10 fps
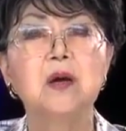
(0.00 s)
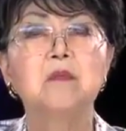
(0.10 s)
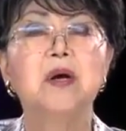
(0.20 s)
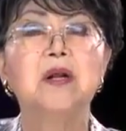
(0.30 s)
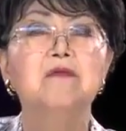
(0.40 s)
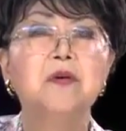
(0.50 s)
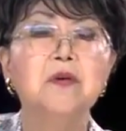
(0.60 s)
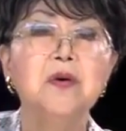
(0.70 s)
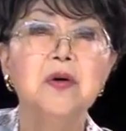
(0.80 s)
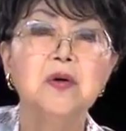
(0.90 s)
But if
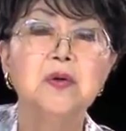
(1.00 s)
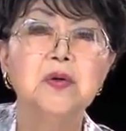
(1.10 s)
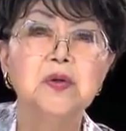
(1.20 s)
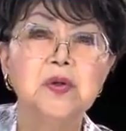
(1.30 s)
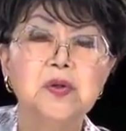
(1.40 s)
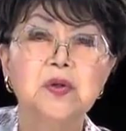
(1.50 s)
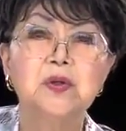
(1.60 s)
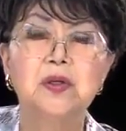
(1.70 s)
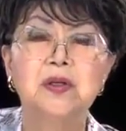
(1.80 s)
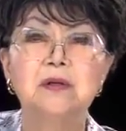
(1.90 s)
you
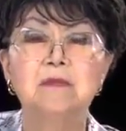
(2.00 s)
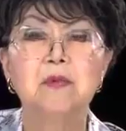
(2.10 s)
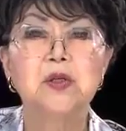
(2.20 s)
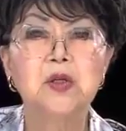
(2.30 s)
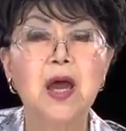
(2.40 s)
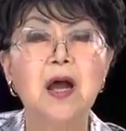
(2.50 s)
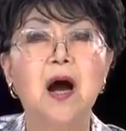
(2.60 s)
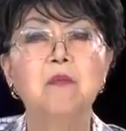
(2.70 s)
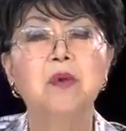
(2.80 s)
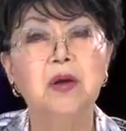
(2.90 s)
uh, say,
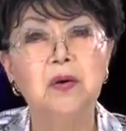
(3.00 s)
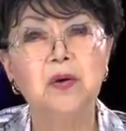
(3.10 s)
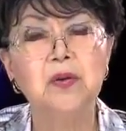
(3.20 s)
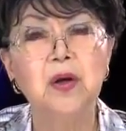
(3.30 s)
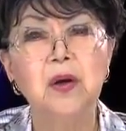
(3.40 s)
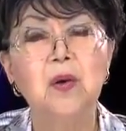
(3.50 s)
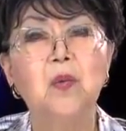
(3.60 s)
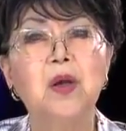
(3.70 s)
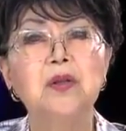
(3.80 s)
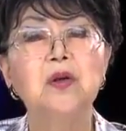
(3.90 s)
I'm healed
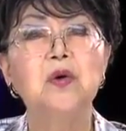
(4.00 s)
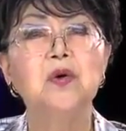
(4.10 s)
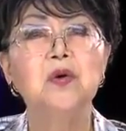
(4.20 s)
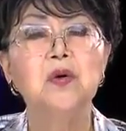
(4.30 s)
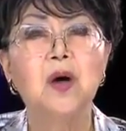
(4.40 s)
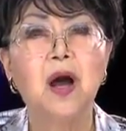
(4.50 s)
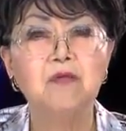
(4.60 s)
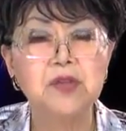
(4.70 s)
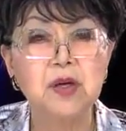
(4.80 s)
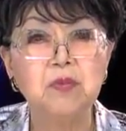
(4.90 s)
when you
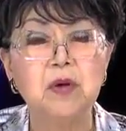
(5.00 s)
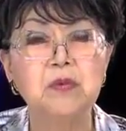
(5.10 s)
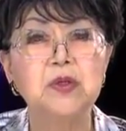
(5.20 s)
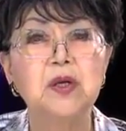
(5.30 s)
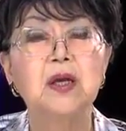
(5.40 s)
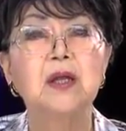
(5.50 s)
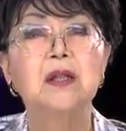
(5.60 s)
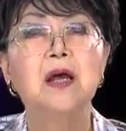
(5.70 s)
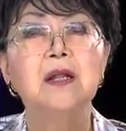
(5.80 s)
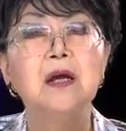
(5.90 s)
have symptoms,
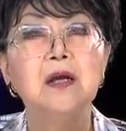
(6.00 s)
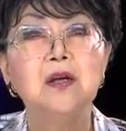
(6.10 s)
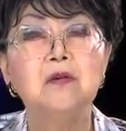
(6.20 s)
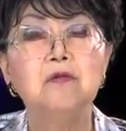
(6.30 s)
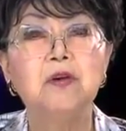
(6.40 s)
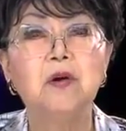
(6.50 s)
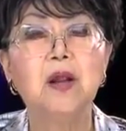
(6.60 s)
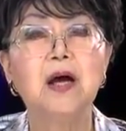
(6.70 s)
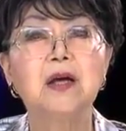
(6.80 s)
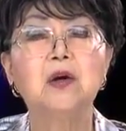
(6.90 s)
then you feel
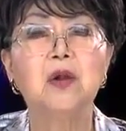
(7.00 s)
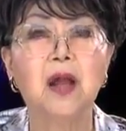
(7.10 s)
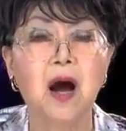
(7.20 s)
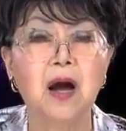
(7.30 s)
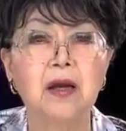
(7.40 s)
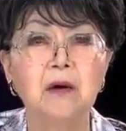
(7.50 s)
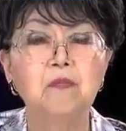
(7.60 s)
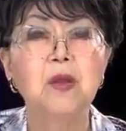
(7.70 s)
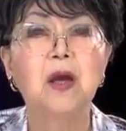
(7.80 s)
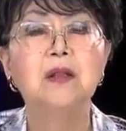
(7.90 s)
like you're lying,
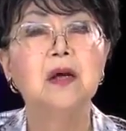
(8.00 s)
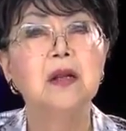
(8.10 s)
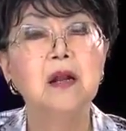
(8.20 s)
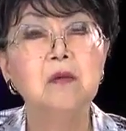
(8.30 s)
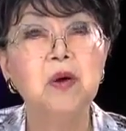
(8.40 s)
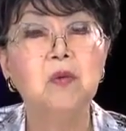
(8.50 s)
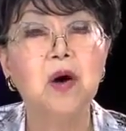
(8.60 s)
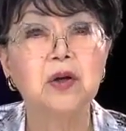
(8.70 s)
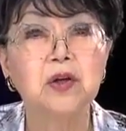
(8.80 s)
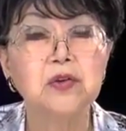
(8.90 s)
and then enemy will
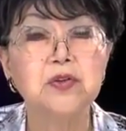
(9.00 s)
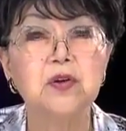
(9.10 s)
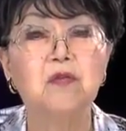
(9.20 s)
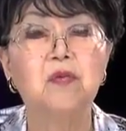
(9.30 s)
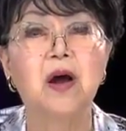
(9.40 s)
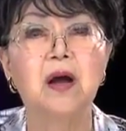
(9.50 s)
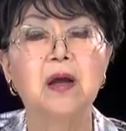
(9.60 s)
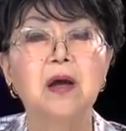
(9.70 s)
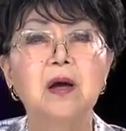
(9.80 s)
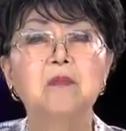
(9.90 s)
accuse you of
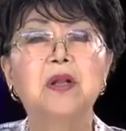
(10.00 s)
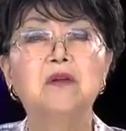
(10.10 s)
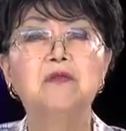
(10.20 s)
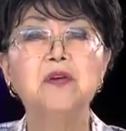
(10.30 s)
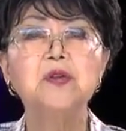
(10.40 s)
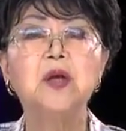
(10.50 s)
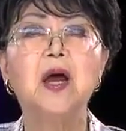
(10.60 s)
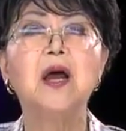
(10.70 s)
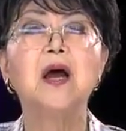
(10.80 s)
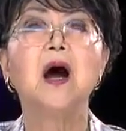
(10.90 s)
lying. But if you
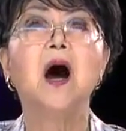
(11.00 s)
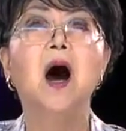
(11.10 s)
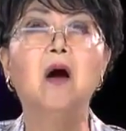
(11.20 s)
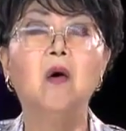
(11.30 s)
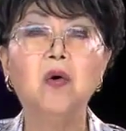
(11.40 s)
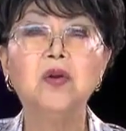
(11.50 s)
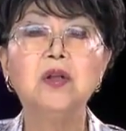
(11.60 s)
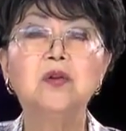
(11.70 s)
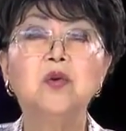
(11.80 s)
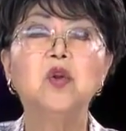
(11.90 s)
say,
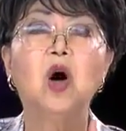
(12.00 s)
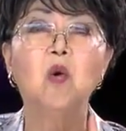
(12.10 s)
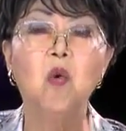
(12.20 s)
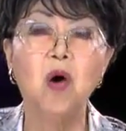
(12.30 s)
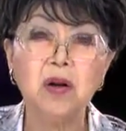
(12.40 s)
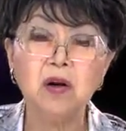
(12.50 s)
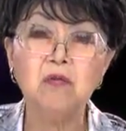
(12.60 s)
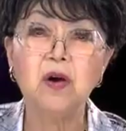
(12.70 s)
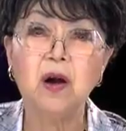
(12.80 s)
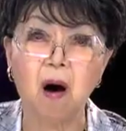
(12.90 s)
according to the Word
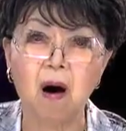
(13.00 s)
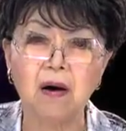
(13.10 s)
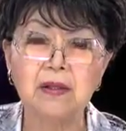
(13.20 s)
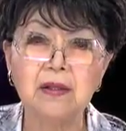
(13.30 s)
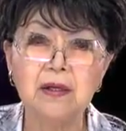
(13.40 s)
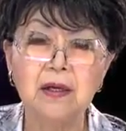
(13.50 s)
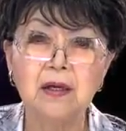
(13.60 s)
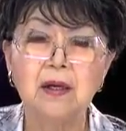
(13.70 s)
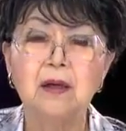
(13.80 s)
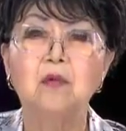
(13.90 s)
of God,
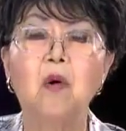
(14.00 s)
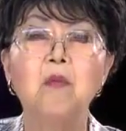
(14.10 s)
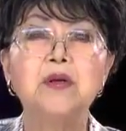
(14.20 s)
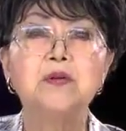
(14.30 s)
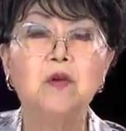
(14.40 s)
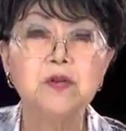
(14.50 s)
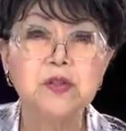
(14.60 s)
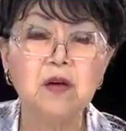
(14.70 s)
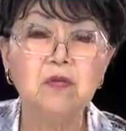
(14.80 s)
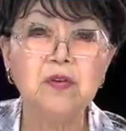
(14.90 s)
Romans
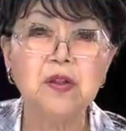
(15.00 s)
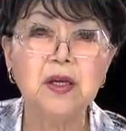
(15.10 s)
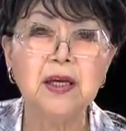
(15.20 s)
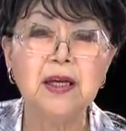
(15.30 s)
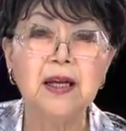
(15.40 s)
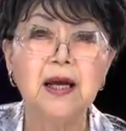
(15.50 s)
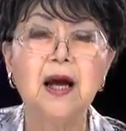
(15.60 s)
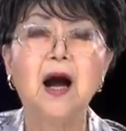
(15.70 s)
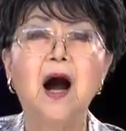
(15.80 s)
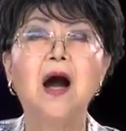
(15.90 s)
4:17,
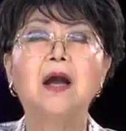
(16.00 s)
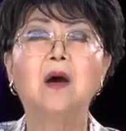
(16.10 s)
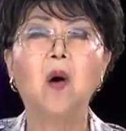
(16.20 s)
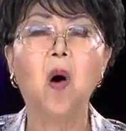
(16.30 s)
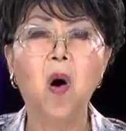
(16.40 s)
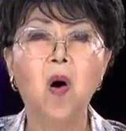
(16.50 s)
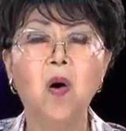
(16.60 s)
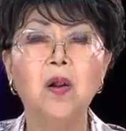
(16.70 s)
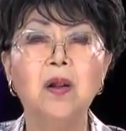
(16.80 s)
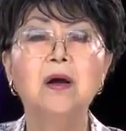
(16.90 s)
I
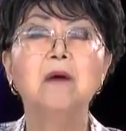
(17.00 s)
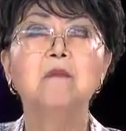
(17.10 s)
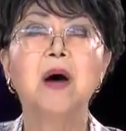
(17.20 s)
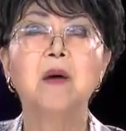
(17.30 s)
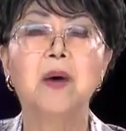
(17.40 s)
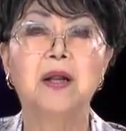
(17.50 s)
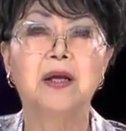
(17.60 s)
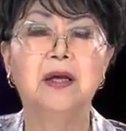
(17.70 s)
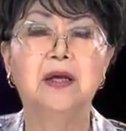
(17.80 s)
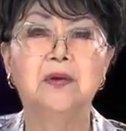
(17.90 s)
call my
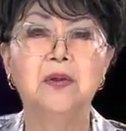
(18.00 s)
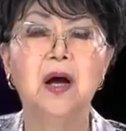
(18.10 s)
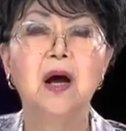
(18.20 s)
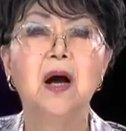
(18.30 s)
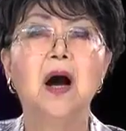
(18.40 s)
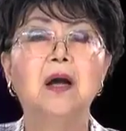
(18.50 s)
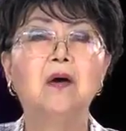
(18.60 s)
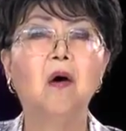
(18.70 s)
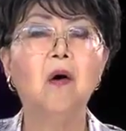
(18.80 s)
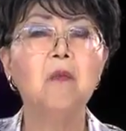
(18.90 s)
body healed. I
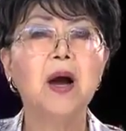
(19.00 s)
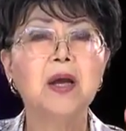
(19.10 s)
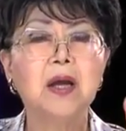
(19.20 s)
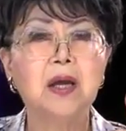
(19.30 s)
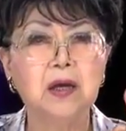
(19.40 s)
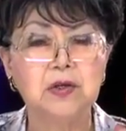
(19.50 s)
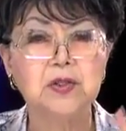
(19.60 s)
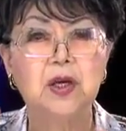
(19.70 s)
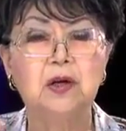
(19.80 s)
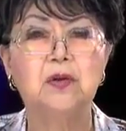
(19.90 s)
call my
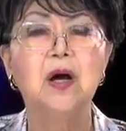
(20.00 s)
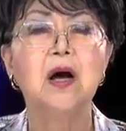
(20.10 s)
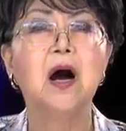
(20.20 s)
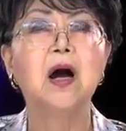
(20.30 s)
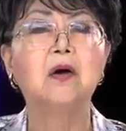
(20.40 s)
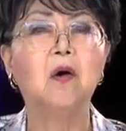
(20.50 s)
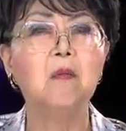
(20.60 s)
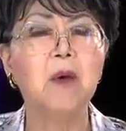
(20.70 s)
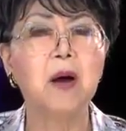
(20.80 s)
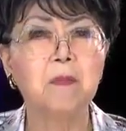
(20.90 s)
ears healed. I call
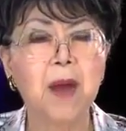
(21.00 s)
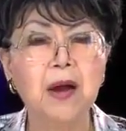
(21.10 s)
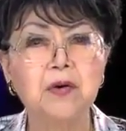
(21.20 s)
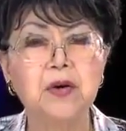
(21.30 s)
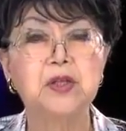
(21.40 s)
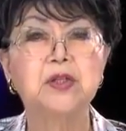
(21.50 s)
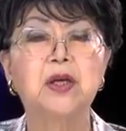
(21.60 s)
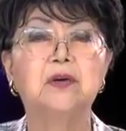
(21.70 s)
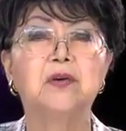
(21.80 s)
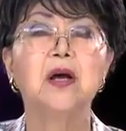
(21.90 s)
my pancreas
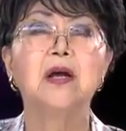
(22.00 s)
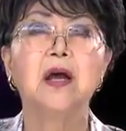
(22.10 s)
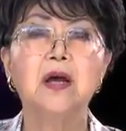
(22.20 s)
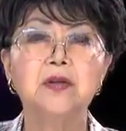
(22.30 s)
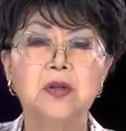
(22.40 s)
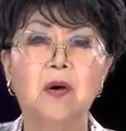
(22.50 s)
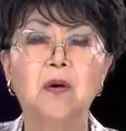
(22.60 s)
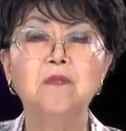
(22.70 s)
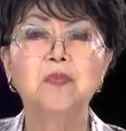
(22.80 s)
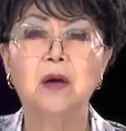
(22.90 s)
healed, and so
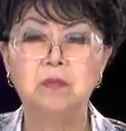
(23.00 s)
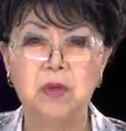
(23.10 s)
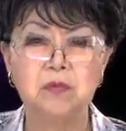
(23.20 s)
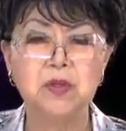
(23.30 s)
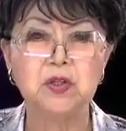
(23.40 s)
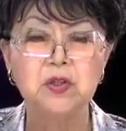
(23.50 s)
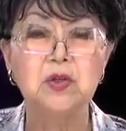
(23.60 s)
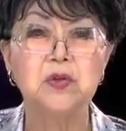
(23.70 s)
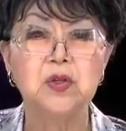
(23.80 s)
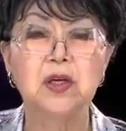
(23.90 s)
on. I'm, I'm just
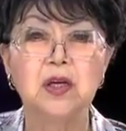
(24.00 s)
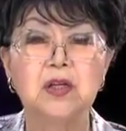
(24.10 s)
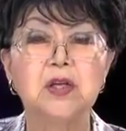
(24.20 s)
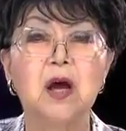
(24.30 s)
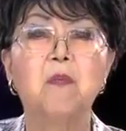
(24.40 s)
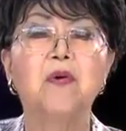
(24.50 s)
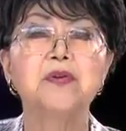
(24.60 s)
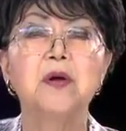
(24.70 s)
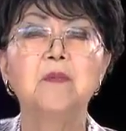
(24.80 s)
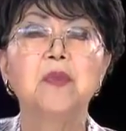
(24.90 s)
using
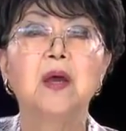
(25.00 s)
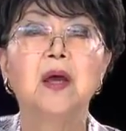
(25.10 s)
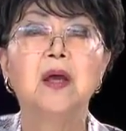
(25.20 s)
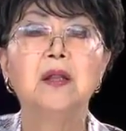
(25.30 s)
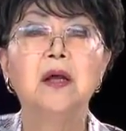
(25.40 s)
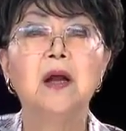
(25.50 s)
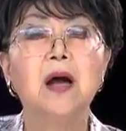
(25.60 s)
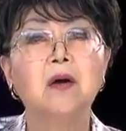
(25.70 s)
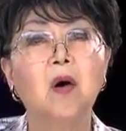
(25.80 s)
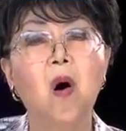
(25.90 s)
examples. And then
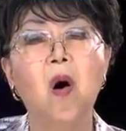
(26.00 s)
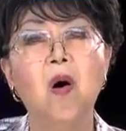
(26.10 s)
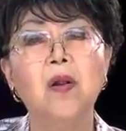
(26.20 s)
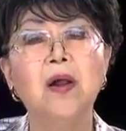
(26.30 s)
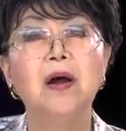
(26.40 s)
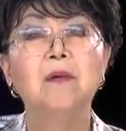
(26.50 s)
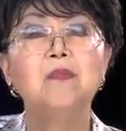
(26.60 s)
I call